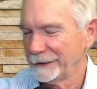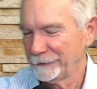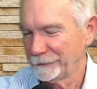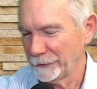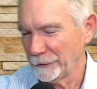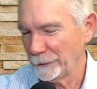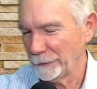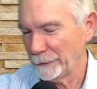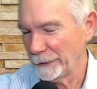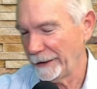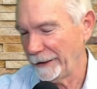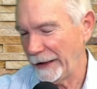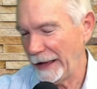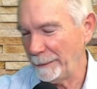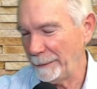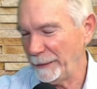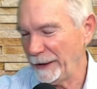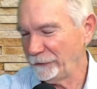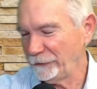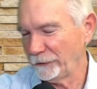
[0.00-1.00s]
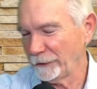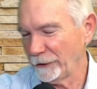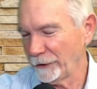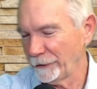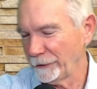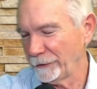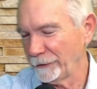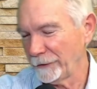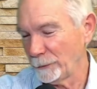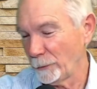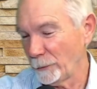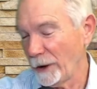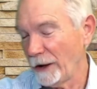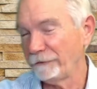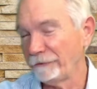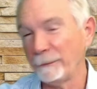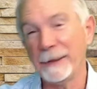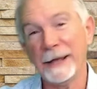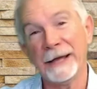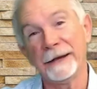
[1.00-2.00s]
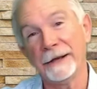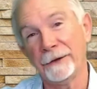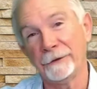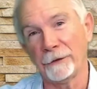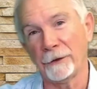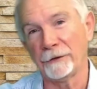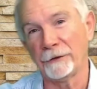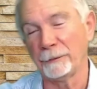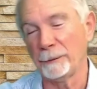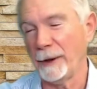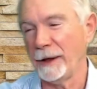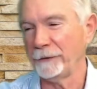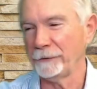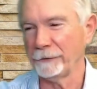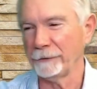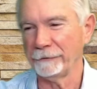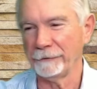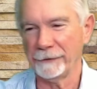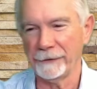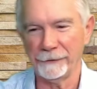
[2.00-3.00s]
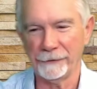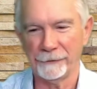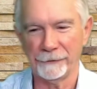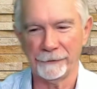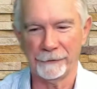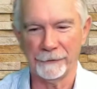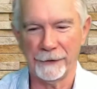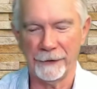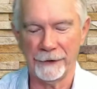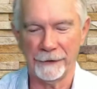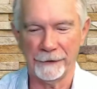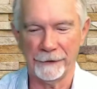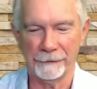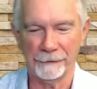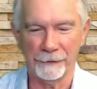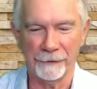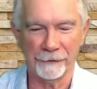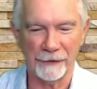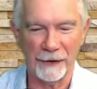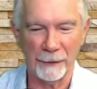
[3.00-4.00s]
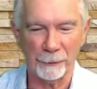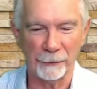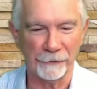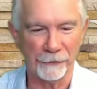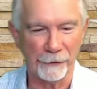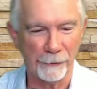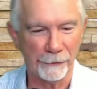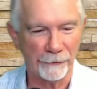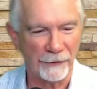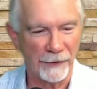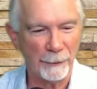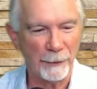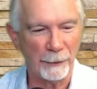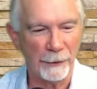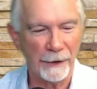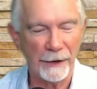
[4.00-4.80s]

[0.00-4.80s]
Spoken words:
So I mentioned earlier that Wafflemat is our sponsor for this episode. So let me